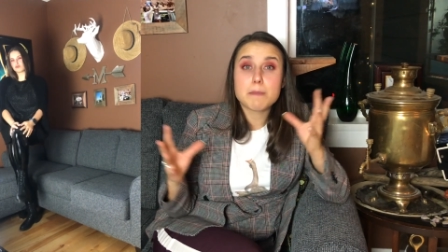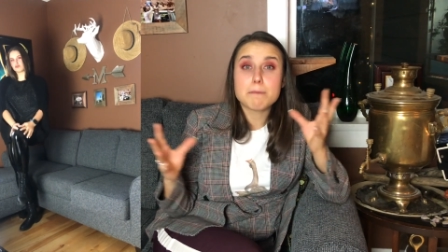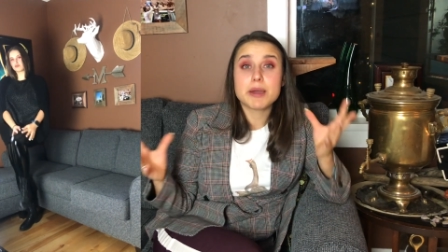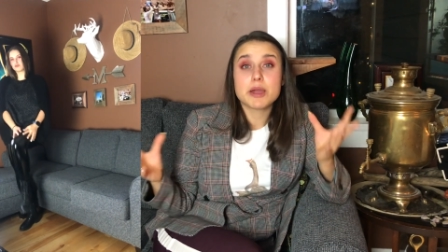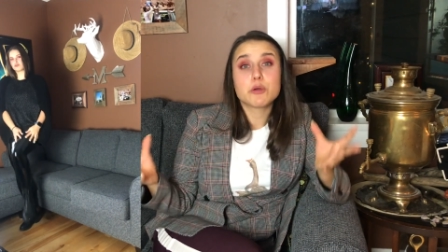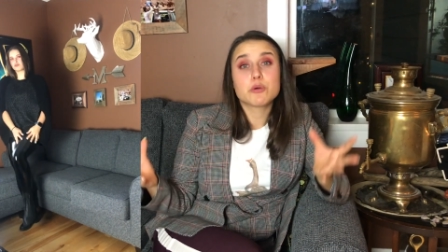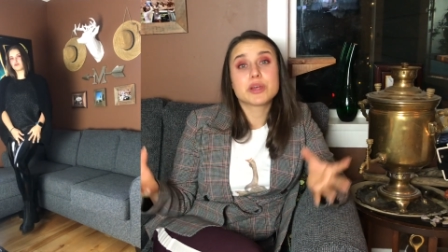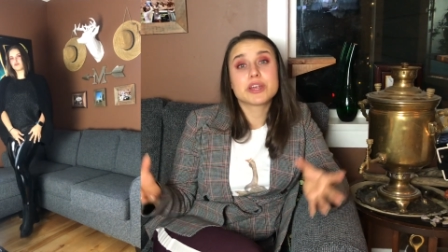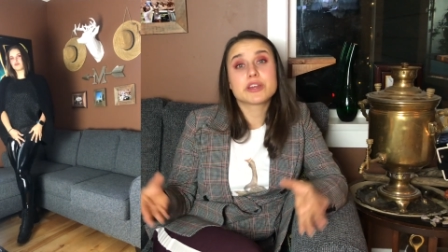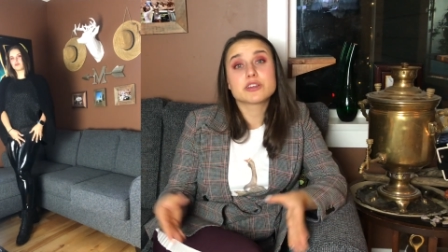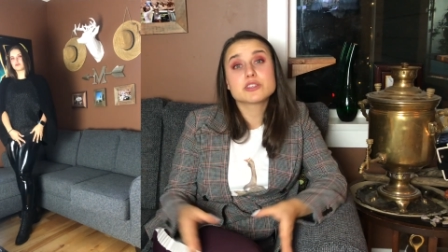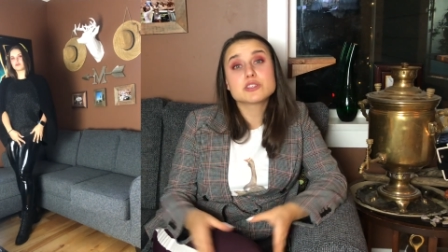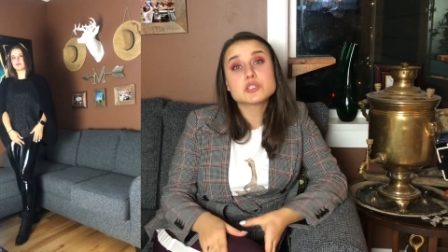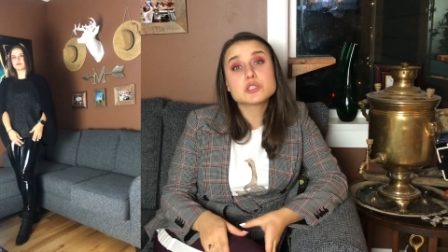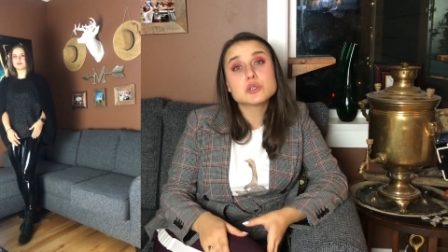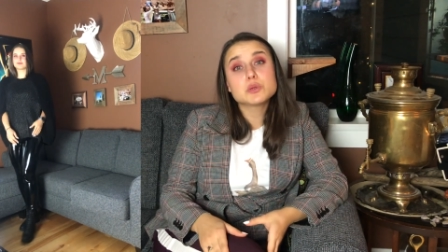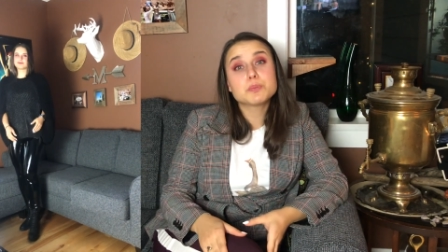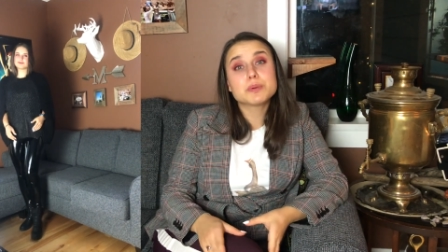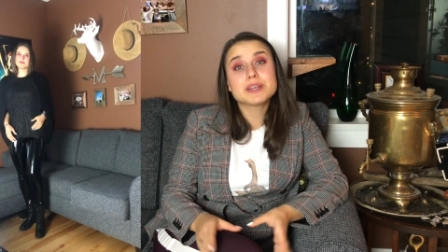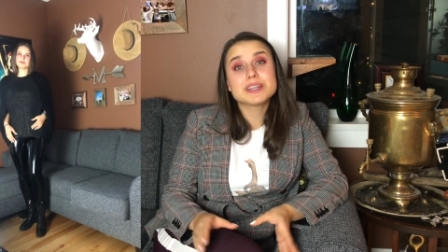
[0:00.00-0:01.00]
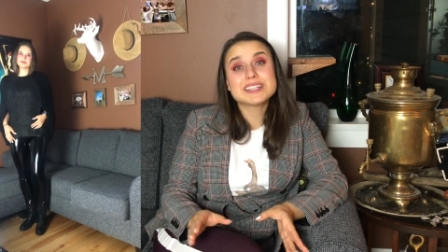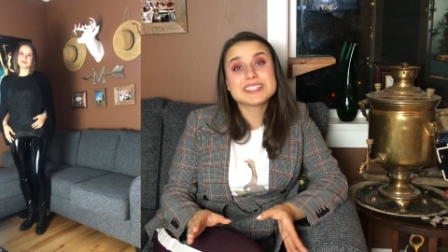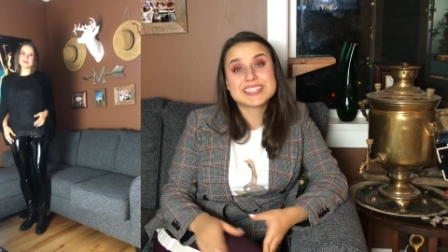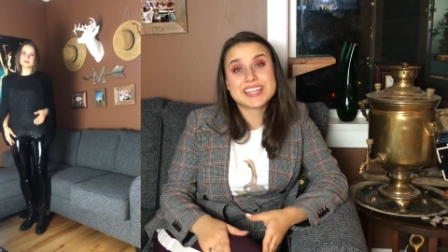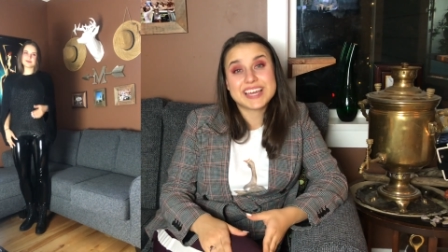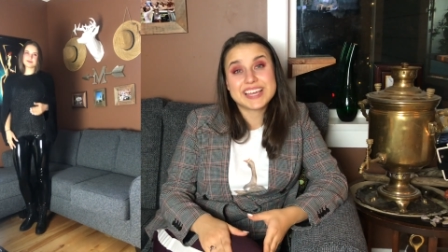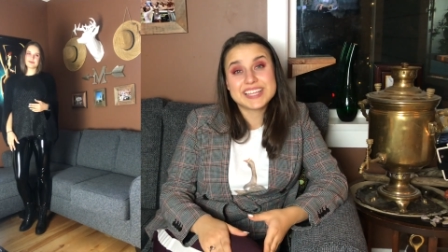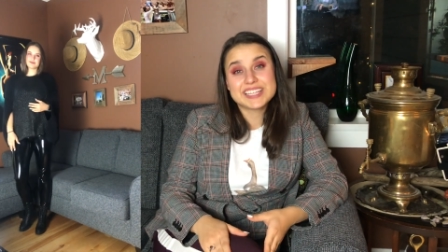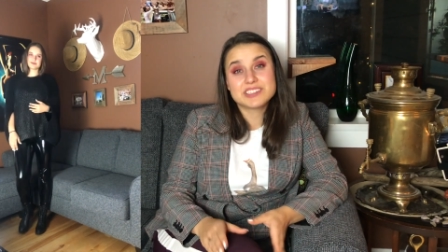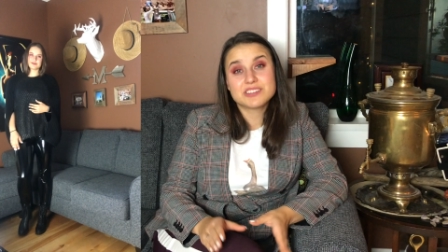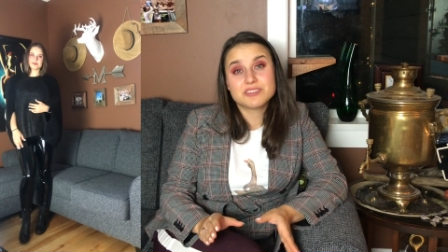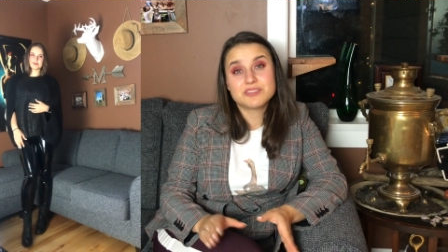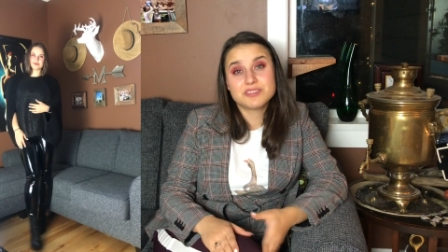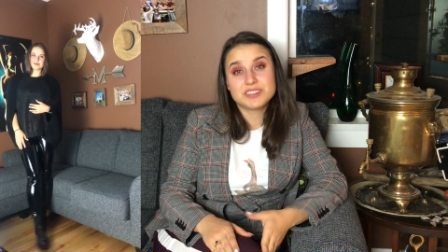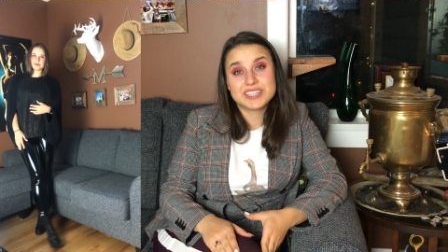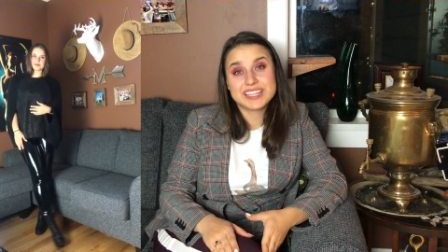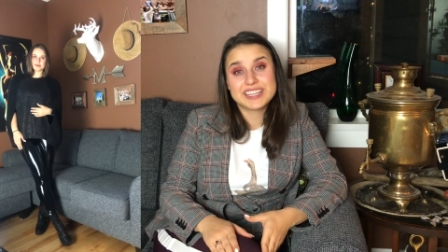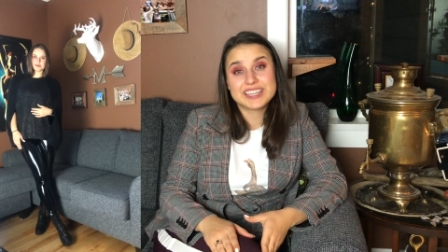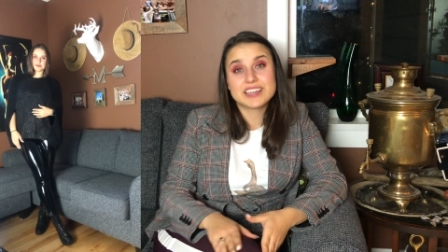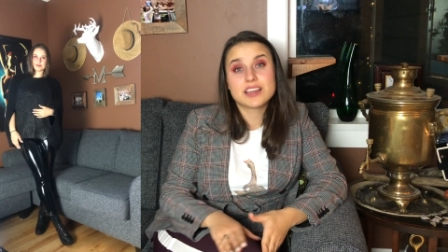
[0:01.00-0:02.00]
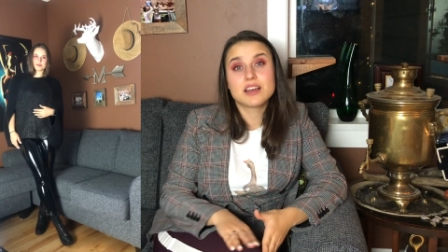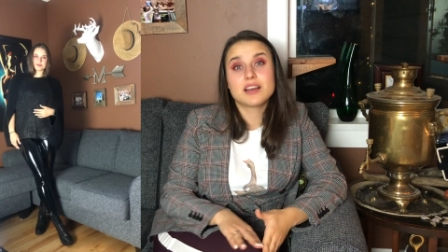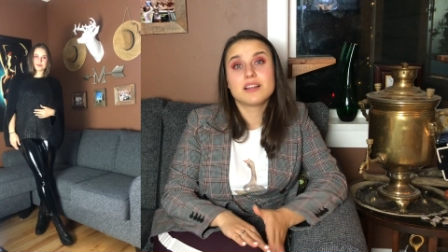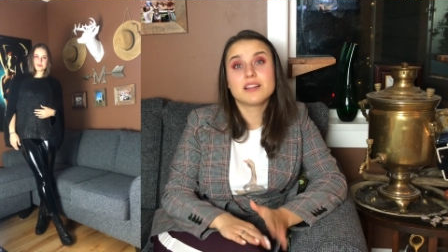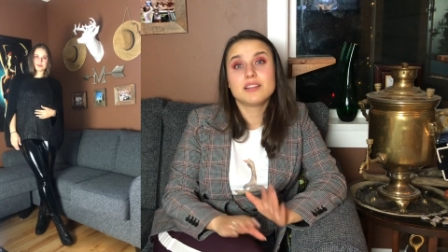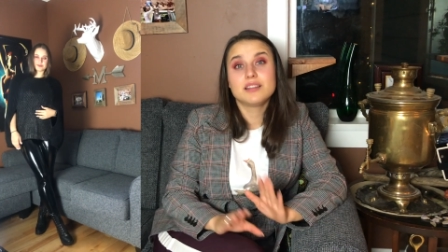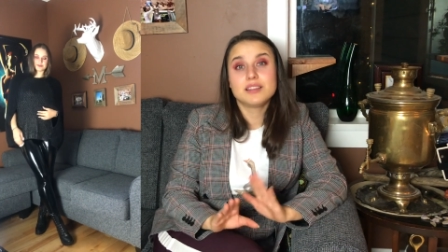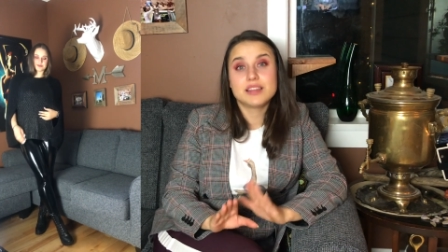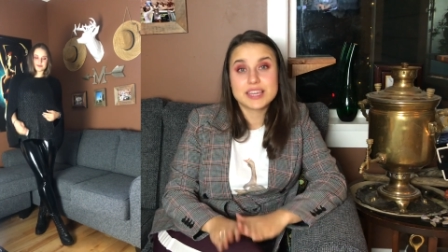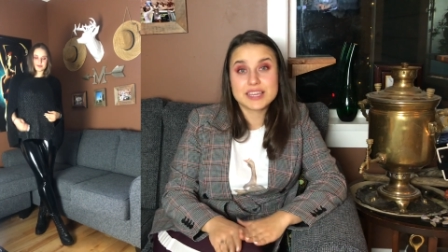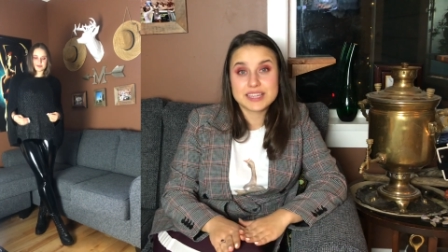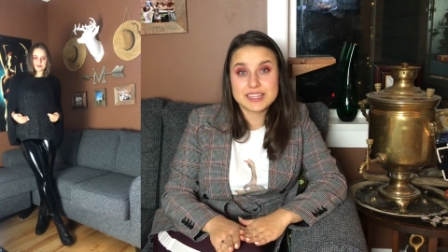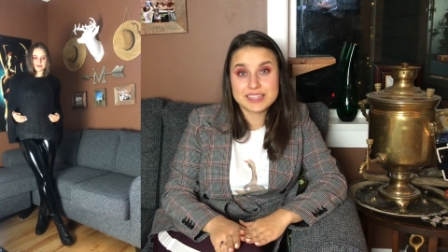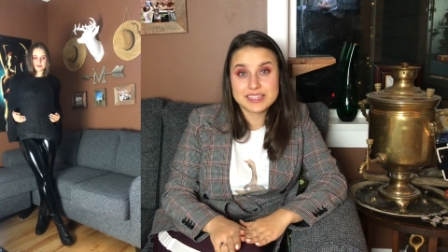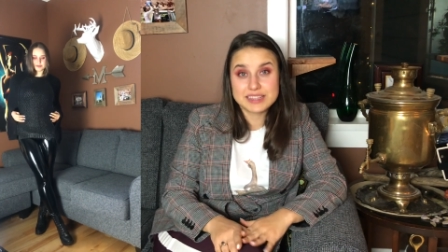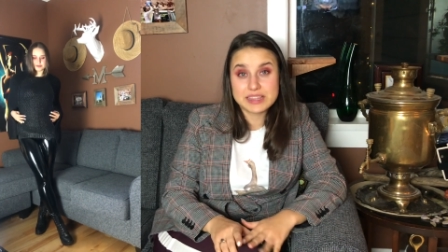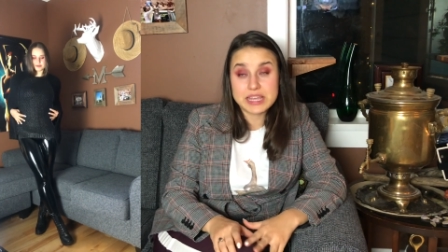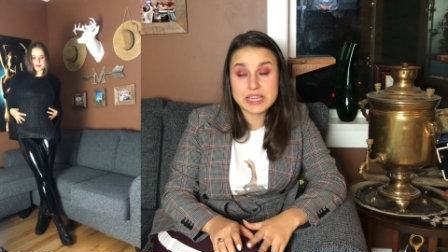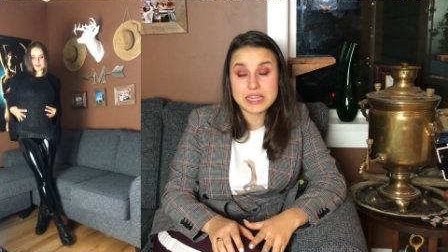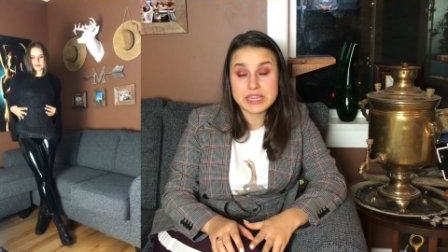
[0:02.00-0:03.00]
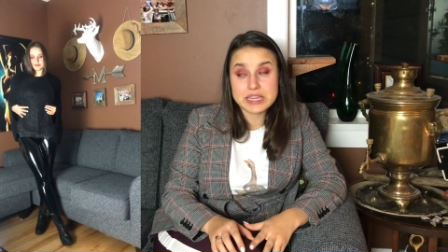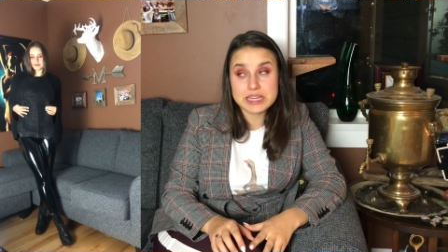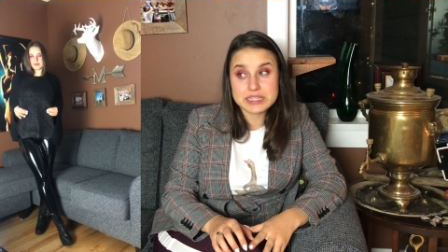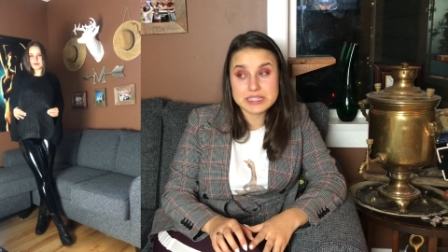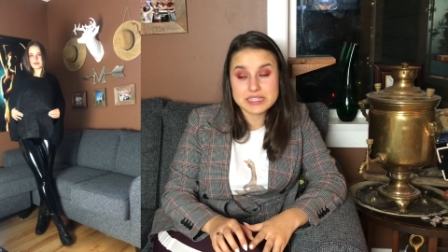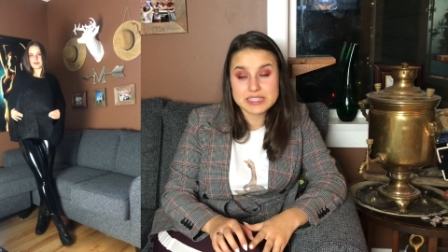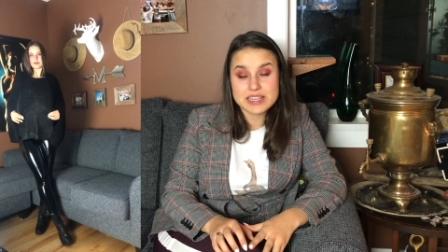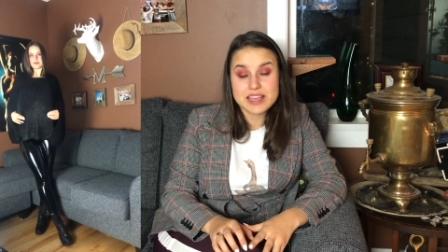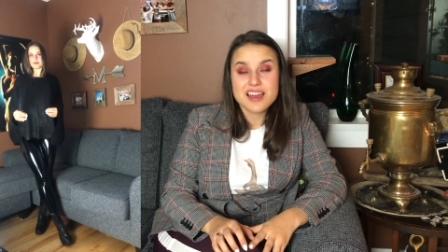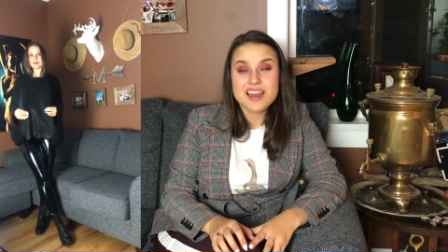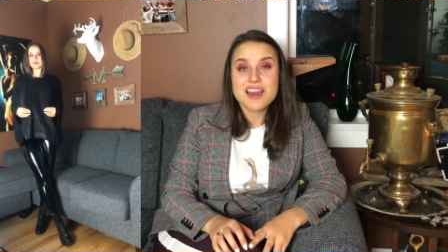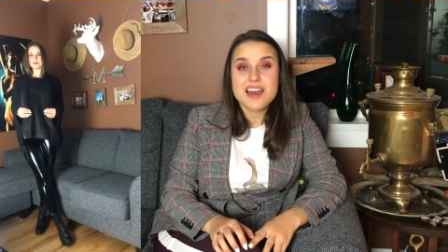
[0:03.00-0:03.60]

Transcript: by wearing super tight fitting leggings.